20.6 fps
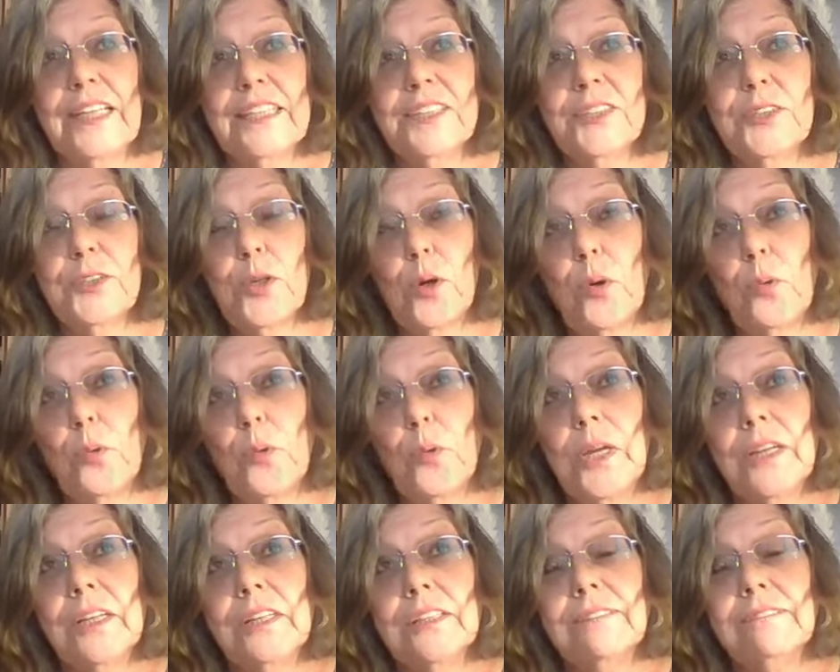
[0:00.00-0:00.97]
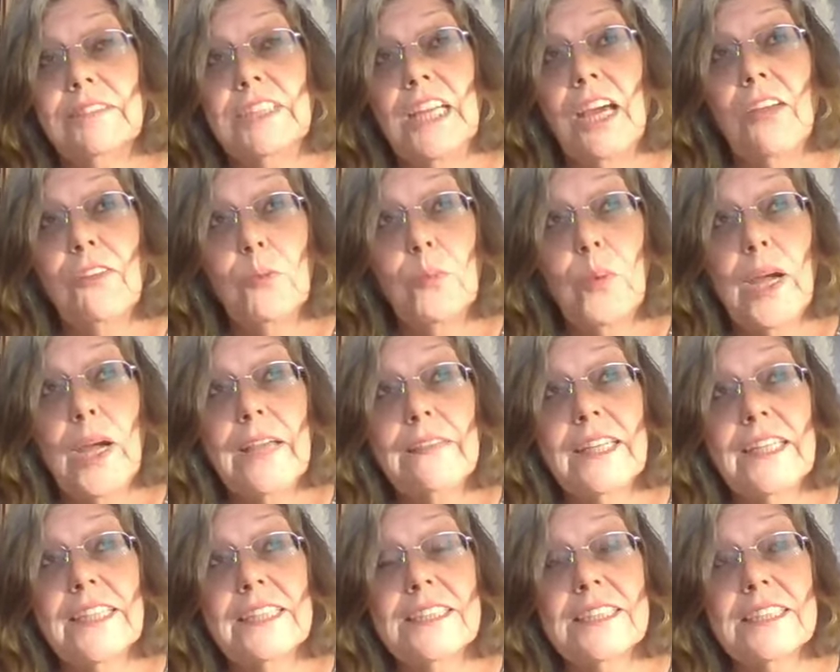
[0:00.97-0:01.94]
So the other way
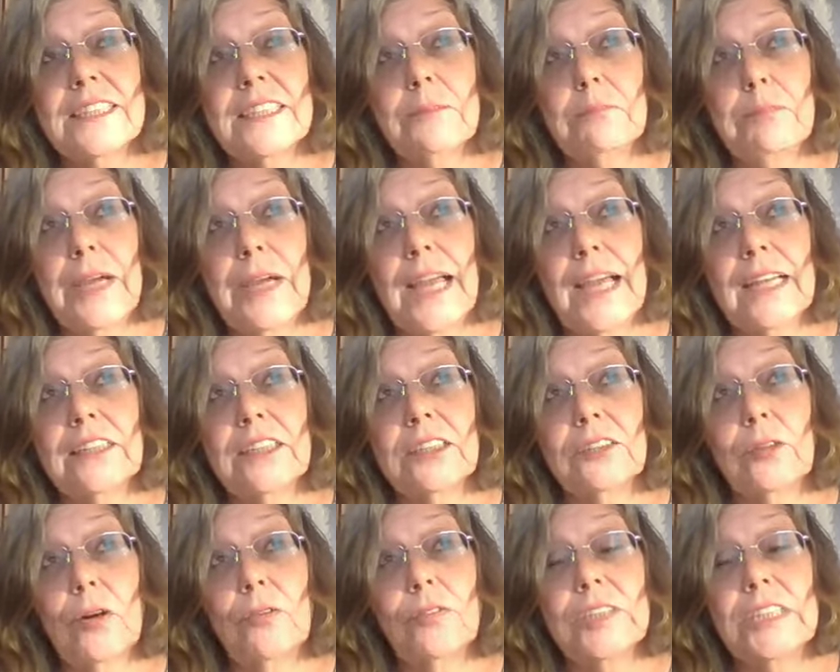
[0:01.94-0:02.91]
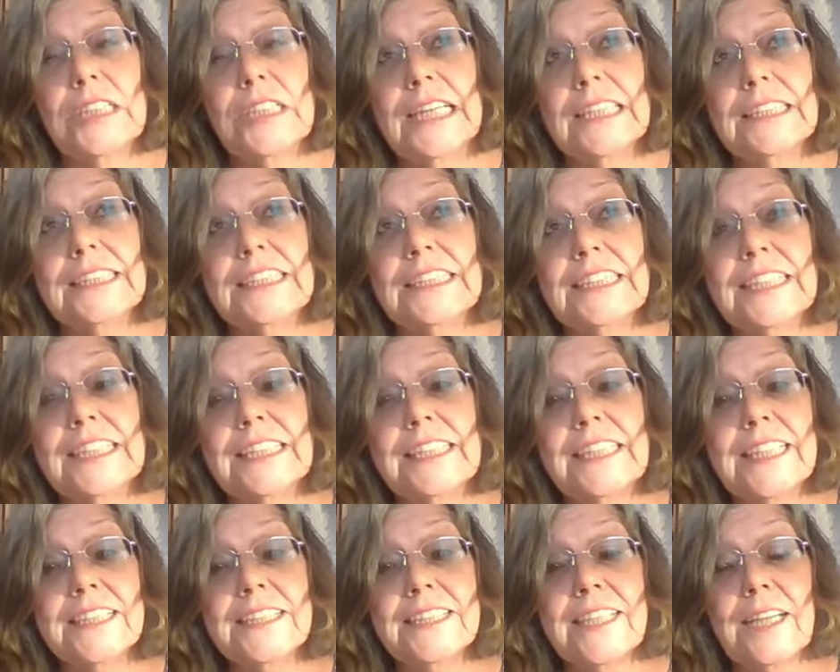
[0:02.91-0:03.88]
that it's impacted COVID-19
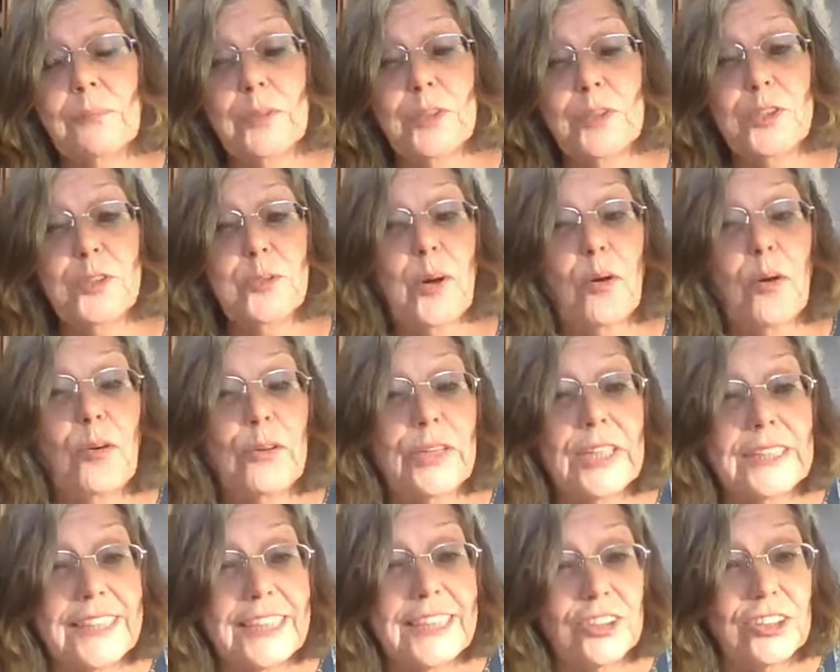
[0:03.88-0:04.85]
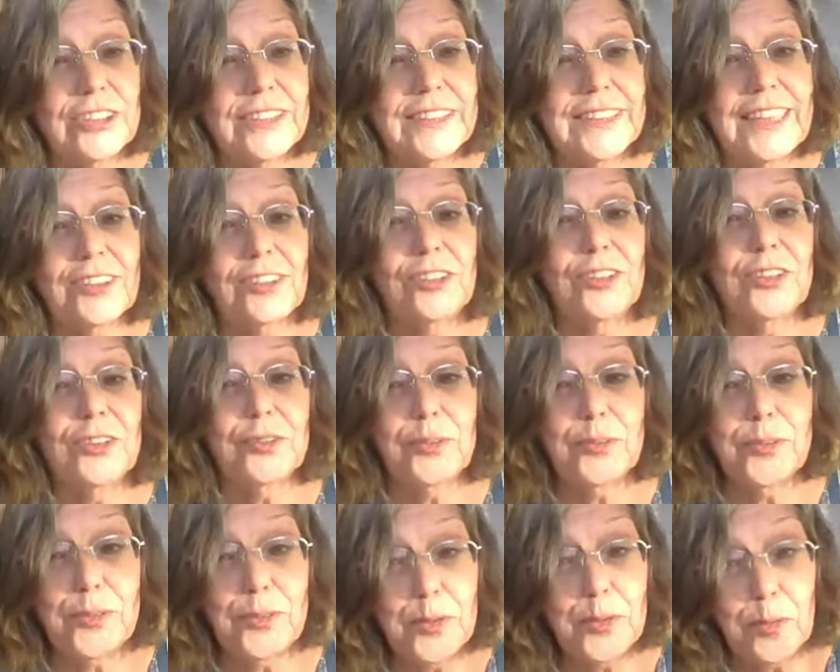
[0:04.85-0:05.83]
is that we do our orientation sessions through
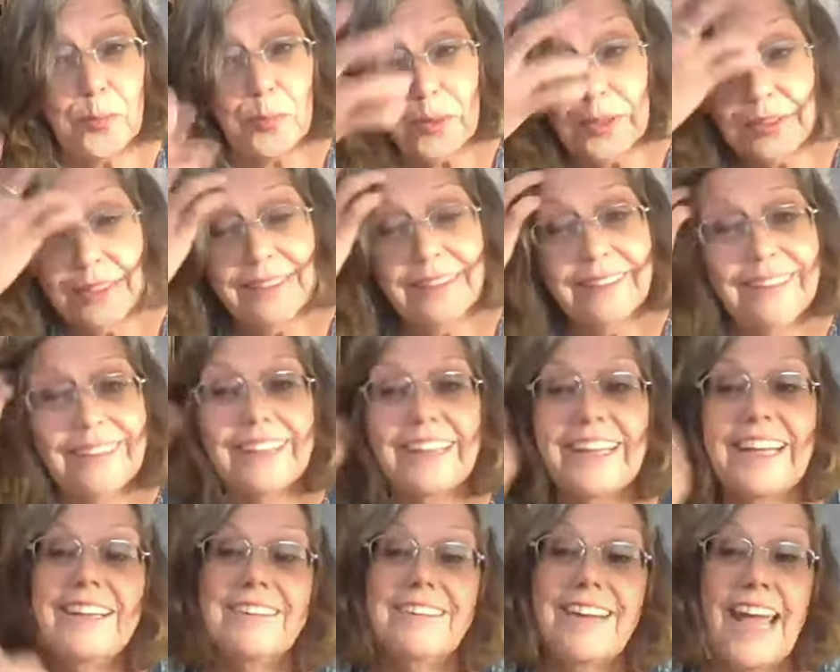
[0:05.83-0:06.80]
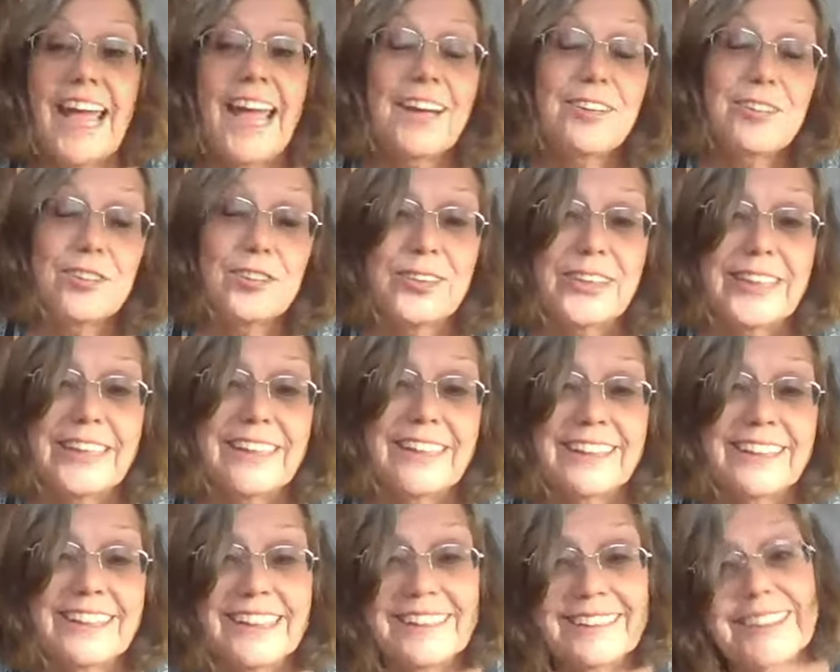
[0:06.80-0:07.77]
Zoom. And
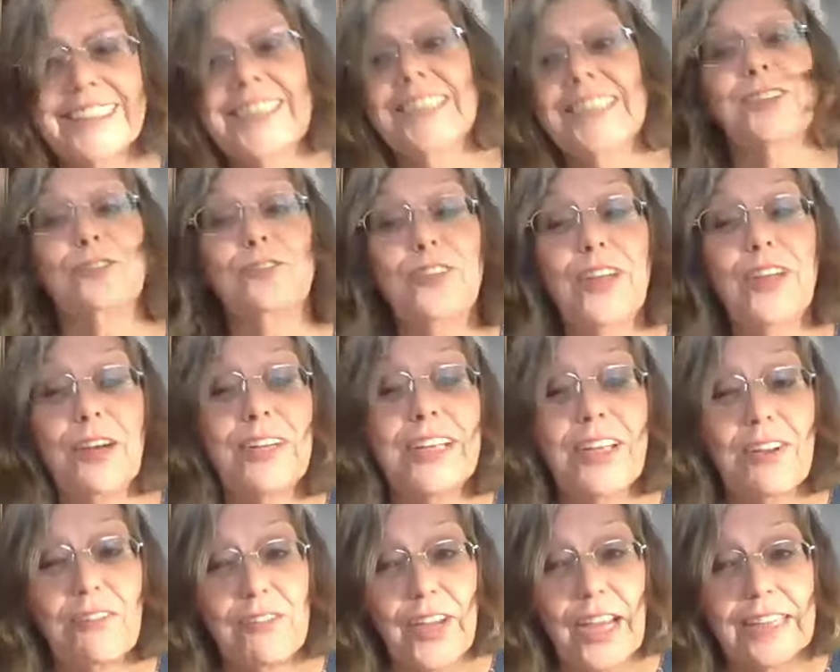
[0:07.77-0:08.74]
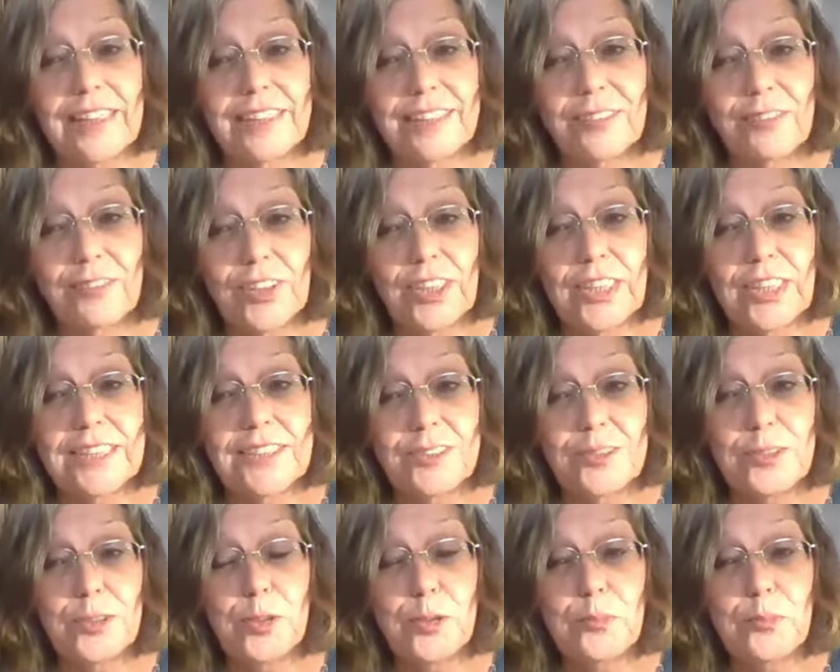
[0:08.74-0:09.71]
actually, it's very effective because
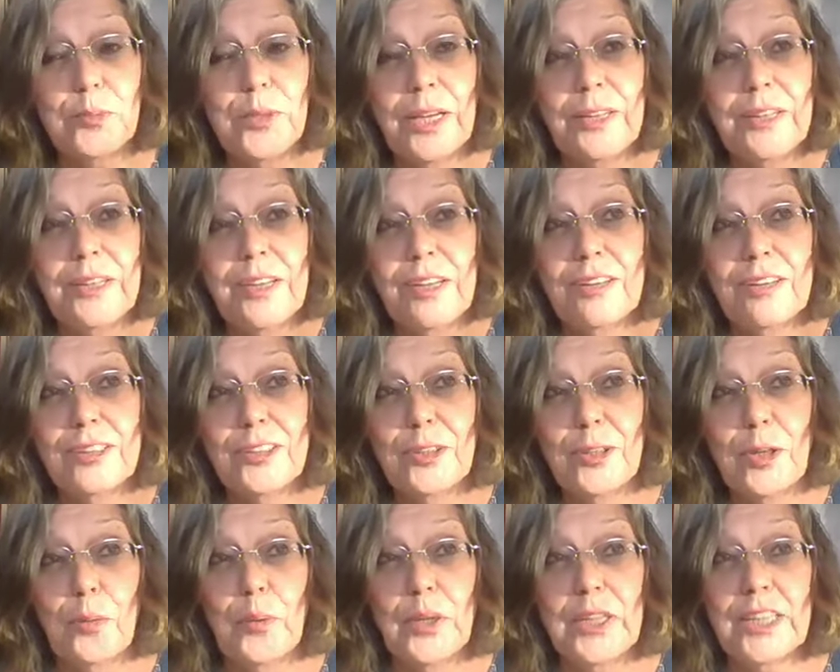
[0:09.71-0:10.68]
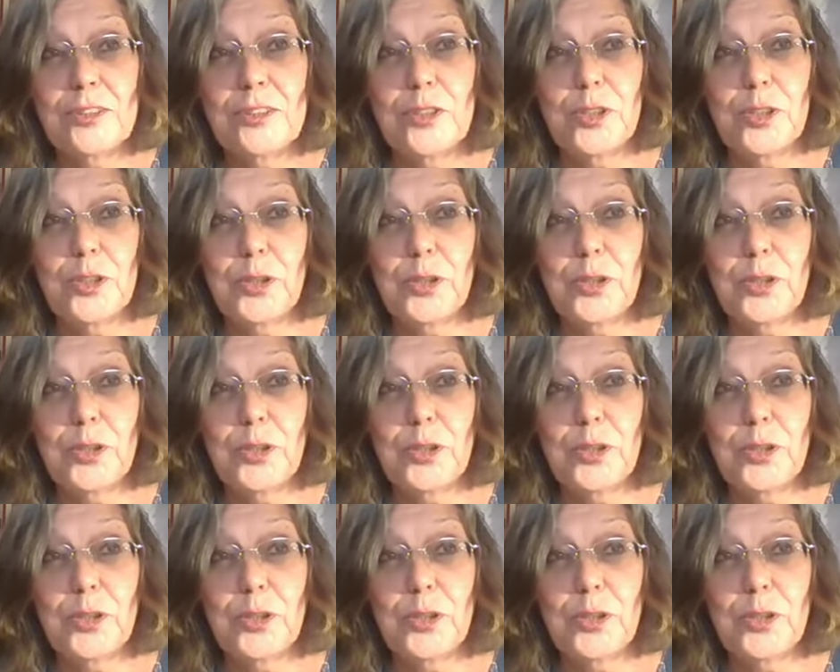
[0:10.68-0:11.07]
Zoom, we can